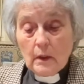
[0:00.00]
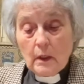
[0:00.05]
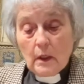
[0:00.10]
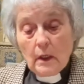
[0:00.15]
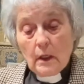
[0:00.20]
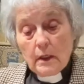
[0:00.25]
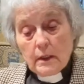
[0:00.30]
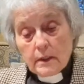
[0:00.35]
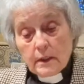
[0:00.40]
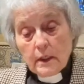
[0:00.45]

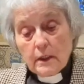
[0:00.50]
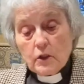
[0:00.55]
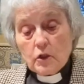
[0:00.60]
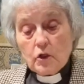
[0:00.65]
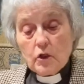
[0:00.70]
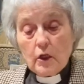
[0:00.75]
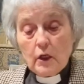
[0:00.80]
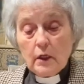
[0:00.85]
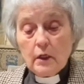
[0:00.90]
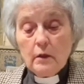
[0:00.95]

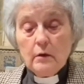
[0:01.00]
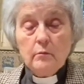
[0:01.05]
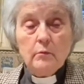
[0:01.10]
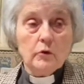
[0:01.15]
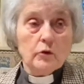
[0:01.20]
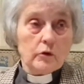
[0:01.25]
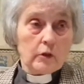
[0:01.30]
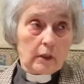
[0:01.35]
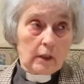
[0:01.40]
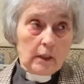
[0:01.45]
Essentially,
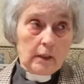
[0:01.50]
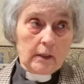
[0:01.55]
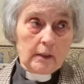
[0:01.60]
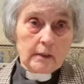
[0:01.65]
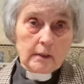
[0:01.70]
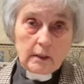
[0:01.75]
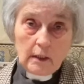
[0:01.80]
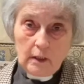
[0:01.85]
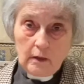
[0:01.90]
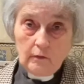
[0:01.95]
Mordecai
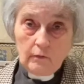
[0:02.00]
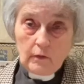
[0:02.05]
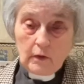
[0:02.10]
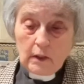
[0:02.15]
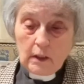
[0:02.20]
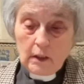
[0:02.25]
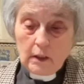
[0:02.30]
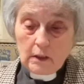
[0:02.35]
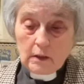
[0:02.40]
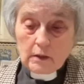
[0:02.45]
saved the
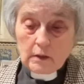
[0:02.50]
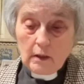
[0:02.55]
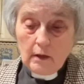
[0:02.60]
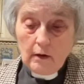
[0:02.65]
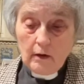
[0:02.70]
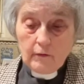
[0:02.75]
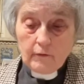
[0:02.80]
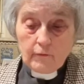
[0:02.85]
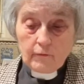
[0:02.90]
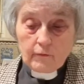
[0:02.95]
king's
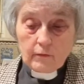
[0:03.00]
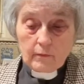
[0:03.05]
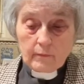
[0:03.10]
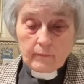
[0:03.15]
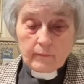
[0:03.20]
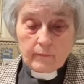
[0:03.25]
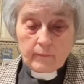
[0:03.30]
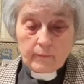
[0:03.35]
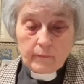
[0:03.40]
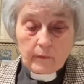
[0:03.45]
life.
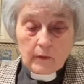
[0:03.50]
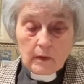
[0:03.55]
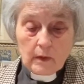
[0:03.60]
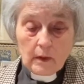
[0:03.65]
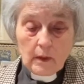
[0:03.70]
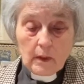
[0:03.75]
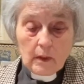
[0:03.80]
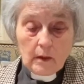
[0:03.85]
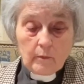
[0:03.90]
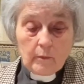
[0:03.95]

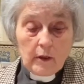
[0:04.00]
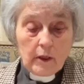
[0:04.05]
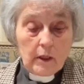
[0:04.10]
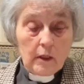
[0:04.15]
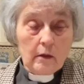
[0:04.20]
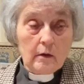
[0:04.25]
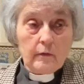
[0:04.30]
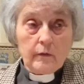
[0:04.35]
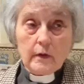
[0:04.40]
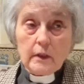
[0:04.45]
And we
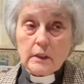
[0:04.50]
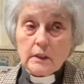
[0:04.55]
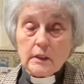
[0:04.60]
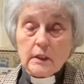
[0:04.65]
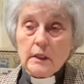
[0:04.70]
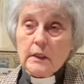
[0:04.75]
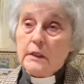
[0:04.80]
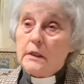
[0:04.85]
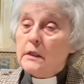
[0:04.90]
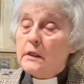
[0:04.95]
hear of these
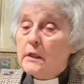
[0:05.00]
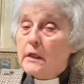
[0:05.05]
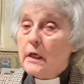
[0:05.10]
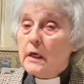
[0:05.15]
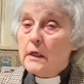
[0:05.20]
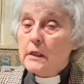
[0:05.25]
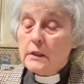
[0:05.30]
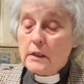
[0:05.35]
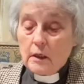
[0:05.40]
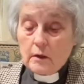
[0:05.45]
things
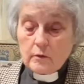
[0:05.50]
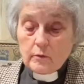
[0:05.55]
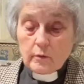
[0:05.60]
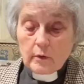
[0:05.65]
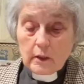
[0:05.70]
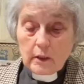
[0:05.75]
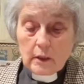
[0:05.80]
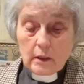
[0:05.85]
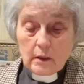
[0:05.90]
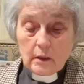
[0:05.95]
today, don't
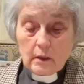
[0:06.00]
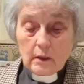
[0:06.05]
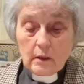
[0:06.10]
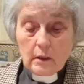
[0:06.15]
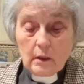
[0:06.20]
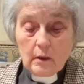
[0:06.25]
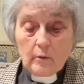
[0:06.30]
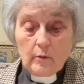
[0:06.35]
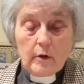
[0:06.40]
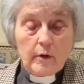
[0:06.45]
we?
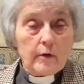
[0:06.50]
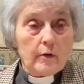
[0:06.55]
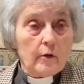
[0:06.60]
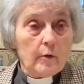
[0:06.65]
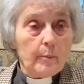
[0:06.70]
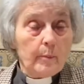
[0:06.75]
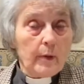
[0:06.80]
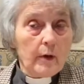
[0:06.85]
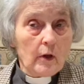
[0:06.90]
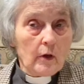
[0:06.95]
Where there are
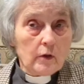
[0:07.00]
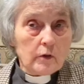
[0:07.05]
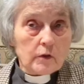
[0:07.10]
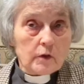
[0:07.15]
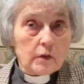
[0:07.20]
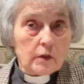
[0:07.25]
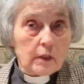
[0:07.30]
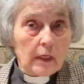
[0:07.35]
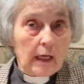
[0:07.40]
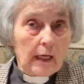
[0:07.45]
plots
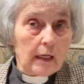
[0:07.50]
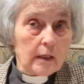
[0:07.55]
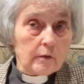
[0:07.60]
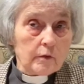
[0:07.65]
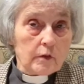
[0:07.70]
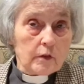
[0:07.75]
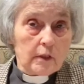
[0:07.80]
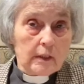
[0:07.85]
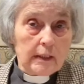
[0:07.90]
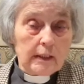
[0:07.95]
to
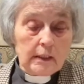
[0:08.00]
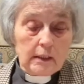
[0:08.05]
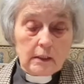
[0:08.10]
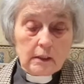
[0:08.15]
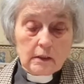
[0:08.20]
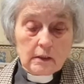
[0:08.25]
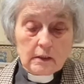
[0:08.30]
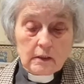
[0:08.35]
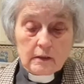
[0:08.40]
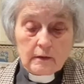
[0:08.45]
oust
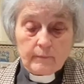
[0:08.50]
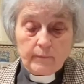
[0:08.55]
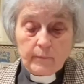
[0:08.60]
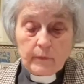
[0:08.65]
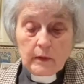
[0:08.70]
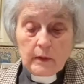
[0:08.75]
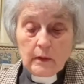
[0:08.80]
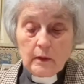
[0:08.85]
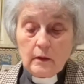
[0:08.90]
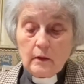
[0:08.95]
leaders,
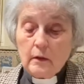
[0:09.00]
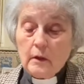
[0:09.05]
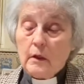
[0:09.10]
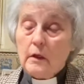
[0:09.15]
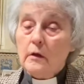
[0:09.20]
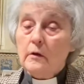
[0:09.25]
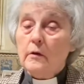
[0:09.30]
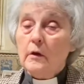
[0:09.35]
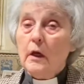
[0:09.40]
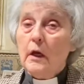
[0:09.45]
the
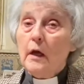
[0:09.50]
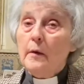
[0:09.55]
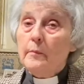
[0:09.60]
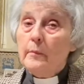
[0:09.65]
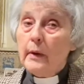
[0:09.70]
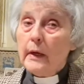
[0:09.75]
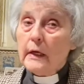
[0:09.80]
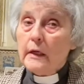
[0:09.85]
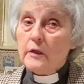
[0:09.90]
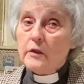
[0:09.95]

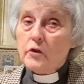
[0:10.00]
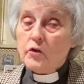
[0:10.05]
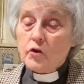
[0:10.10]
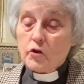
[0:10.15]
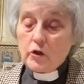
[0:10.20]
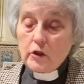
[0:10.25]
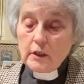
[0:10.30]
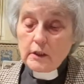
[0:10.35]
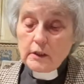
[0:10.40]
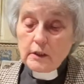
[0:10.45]
gunpowder
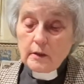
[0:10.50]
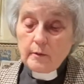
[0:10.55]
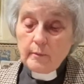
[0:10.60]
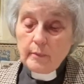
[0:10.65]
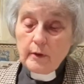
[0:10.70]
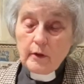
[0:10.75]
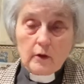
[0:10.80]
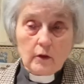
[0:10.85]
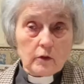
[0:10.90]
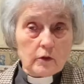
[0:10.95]
treason and
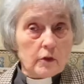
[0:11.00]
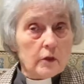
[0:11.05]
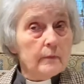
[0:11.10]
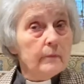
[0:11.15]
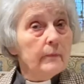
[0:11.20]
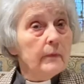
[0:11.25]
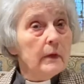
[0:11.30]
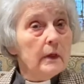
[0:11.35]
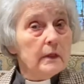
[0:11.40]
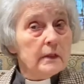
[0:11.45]
plot
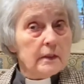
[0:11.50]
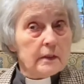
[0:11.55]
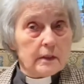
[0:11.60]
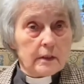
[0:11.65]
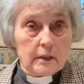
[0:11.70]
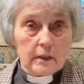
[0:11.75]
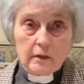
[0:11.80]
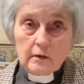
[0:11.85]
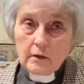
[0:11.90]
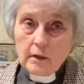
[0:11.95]

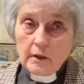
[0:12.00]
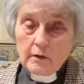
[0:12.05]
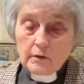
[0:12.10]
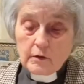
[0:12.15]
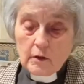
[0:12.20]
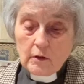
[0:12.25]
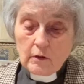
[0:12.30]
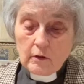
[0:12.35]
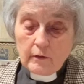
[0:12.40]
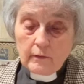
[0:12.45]
still goes
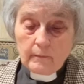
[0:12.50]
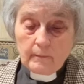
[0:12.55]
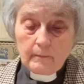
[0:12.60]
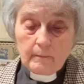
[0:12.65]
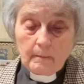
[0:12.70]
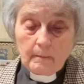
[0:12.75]
on.